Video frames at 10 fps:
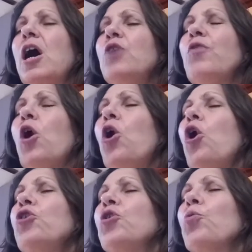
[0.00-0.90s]
of
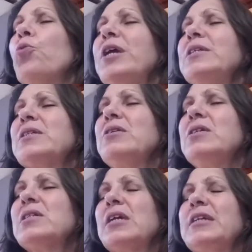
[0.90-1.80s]
all the races